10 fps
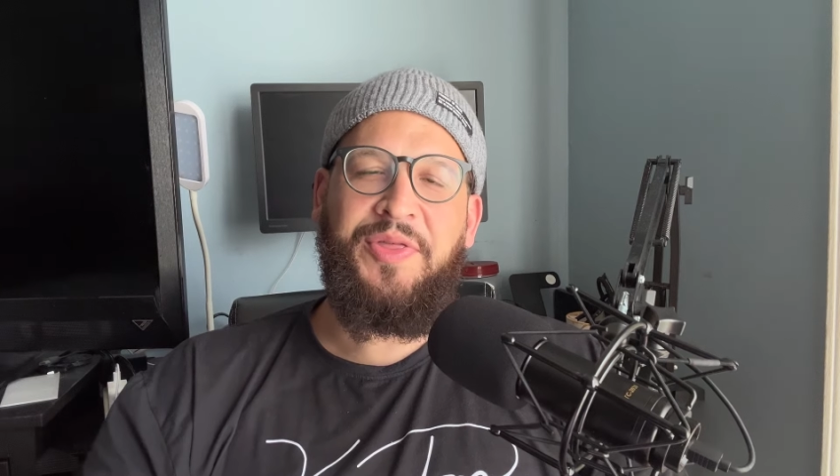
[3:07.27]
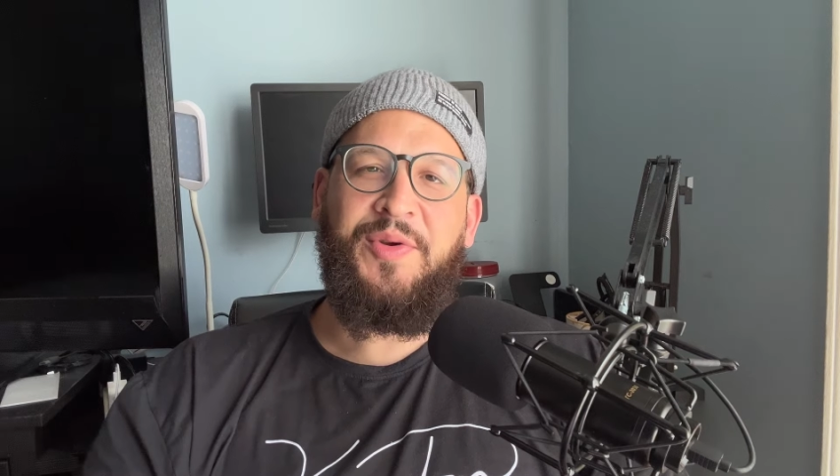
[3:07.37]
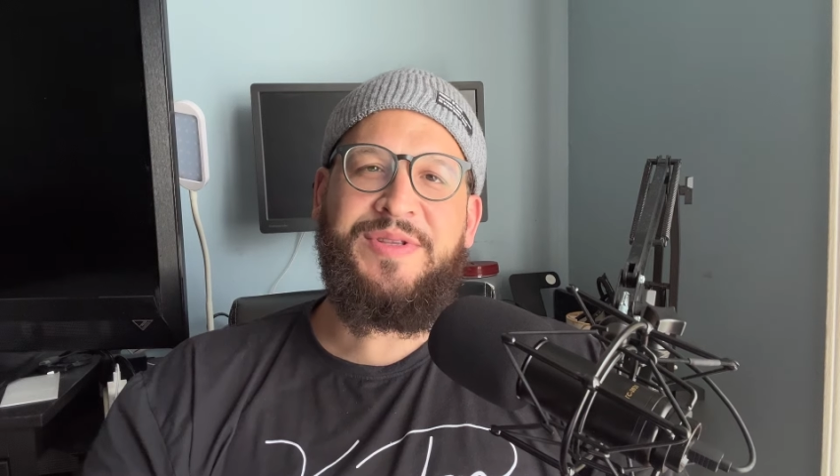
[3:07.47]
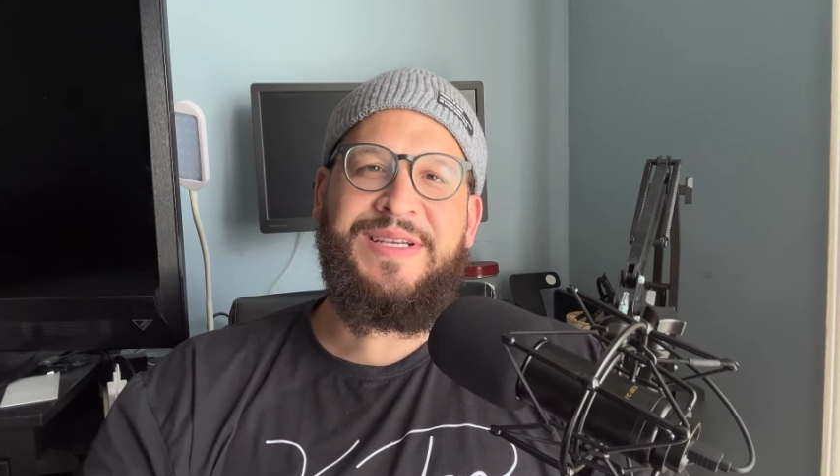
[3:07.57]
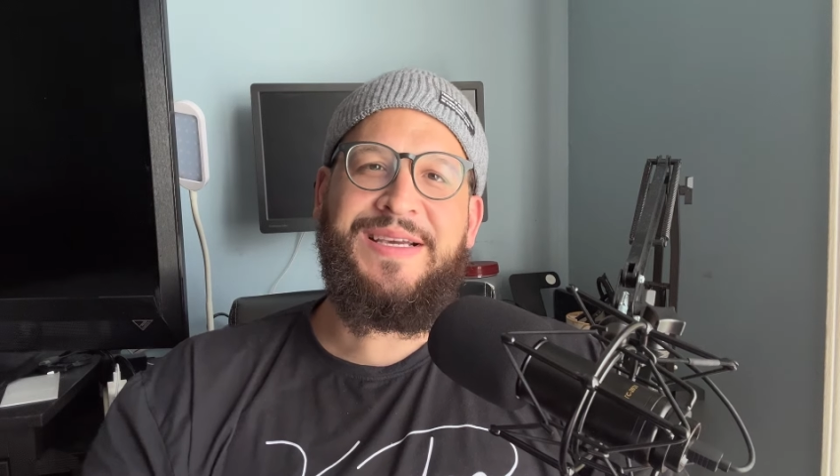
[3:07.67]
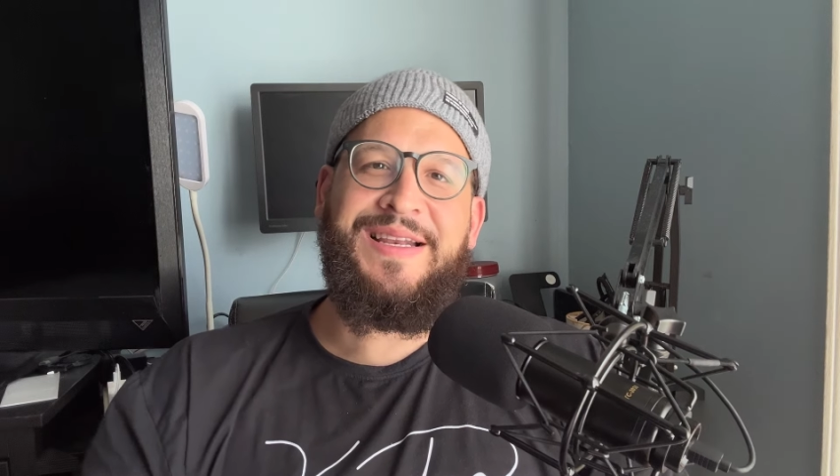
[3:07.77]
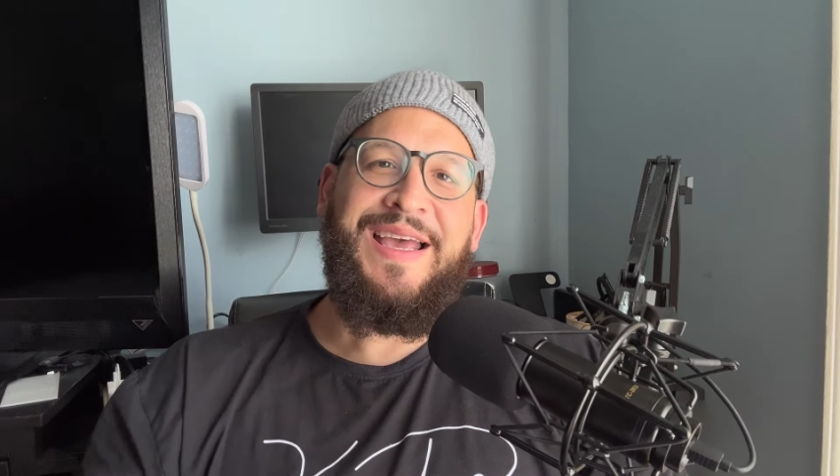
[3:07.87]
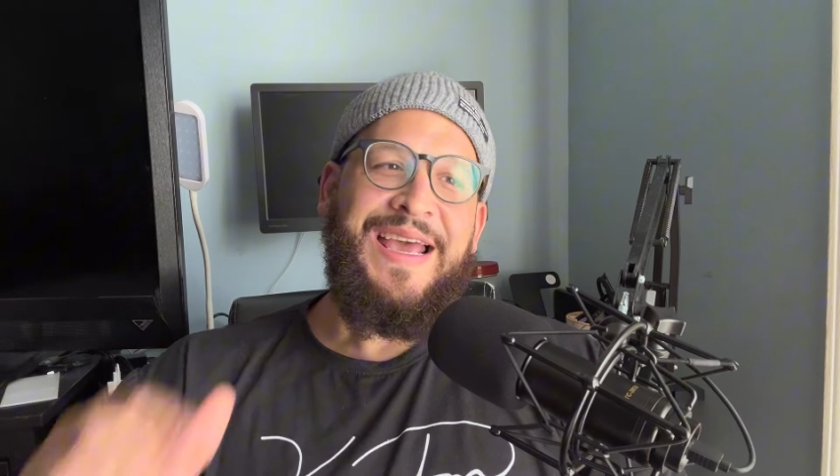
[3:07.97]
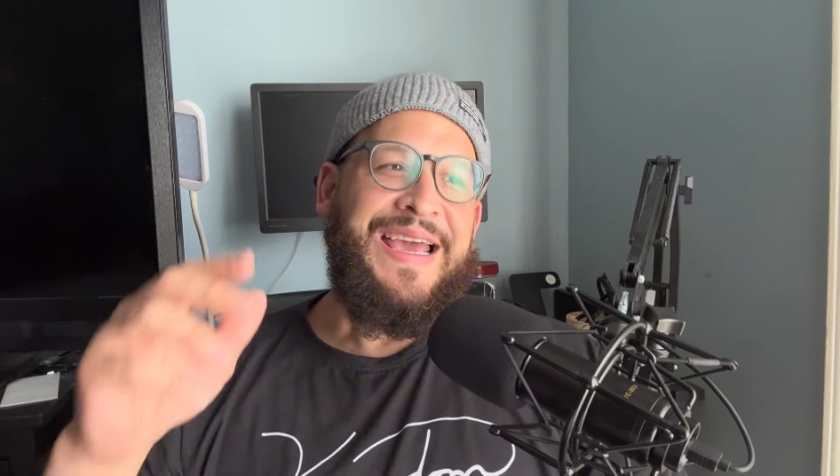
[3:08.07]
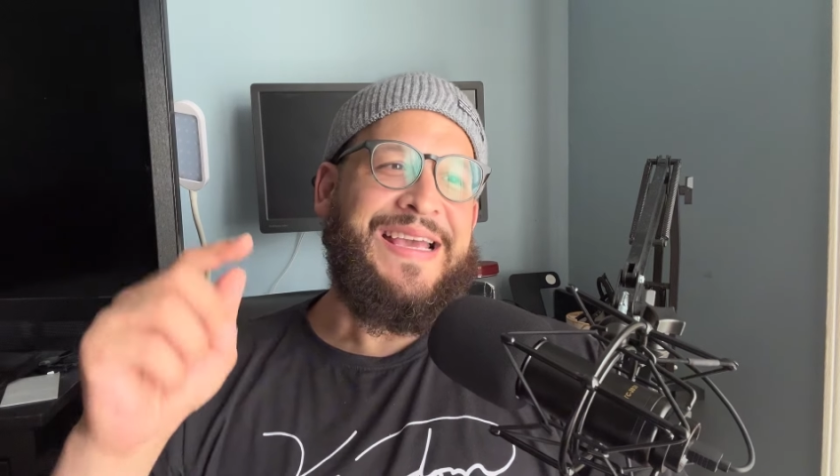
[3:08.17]
13,
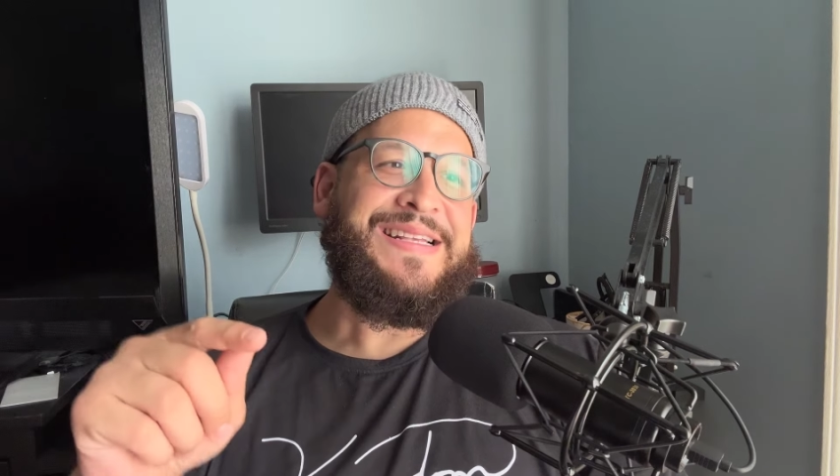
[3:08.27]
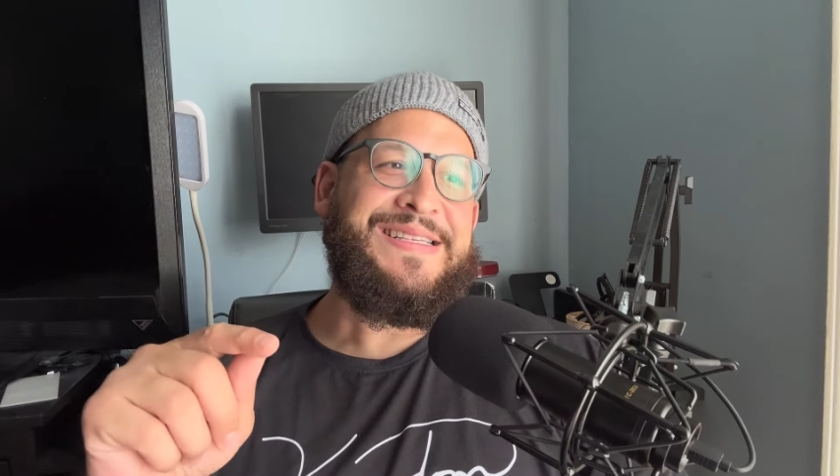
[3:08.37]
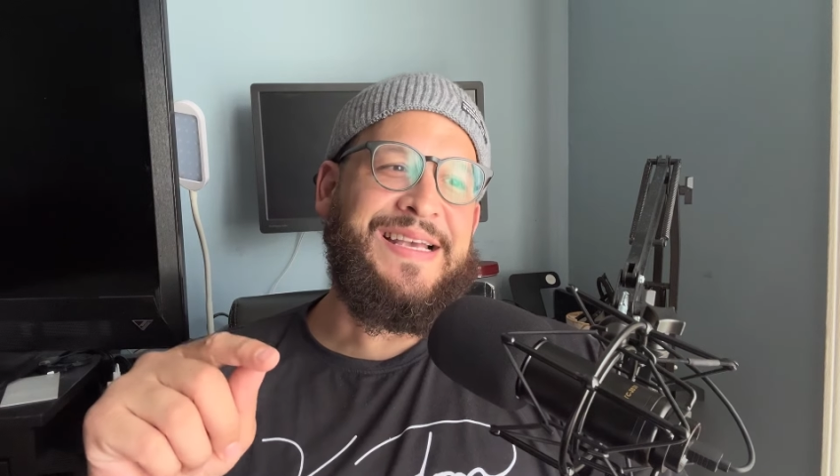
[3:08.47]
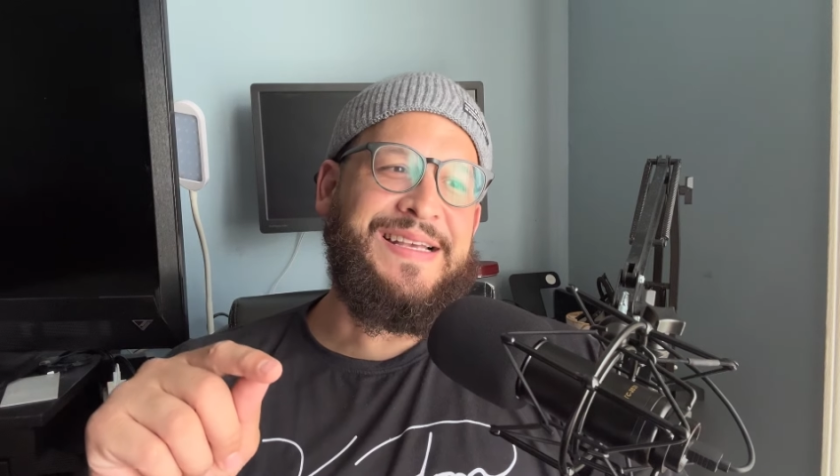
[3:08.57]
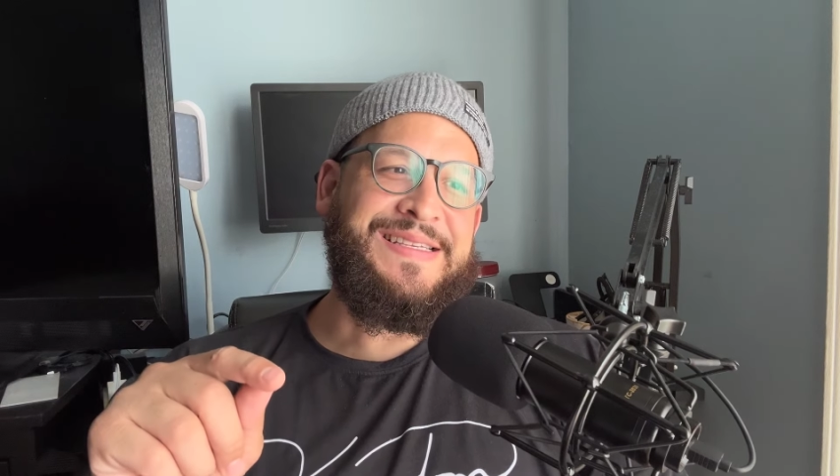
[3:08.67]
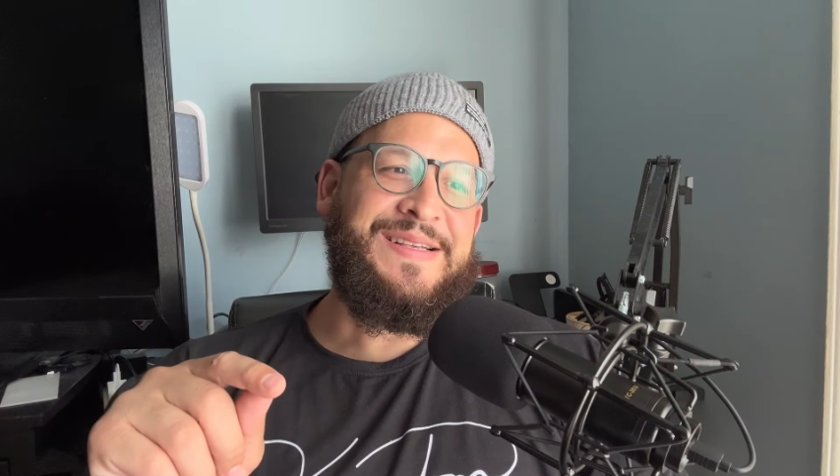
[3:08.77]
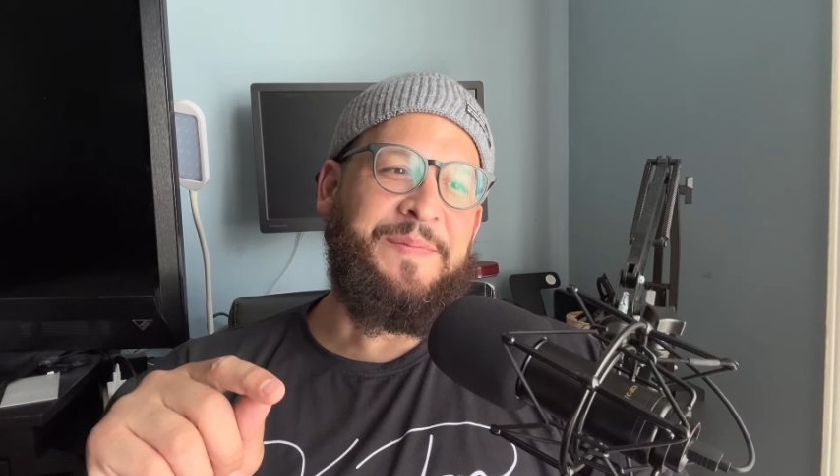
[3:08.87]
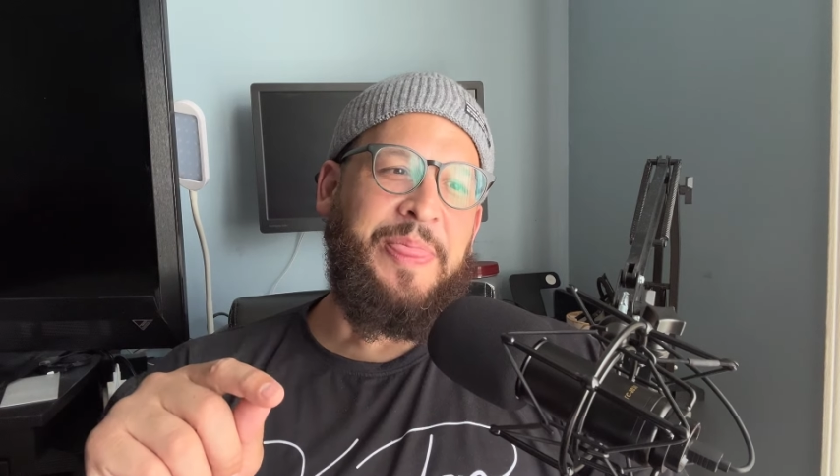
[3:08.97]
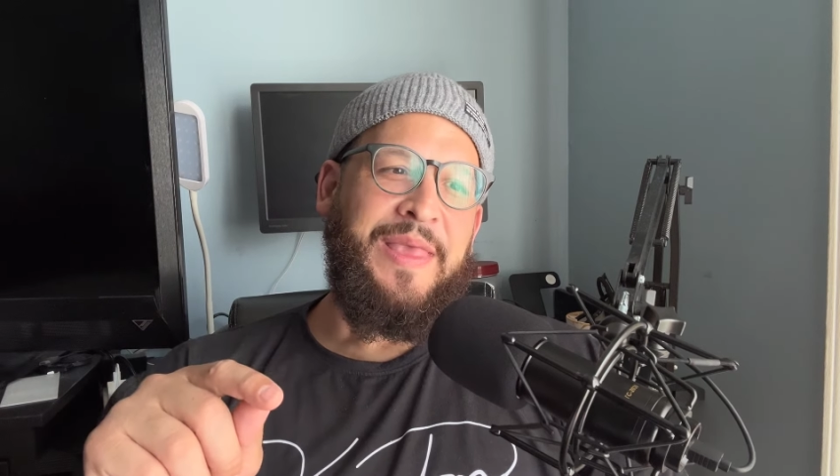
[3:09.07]
he says,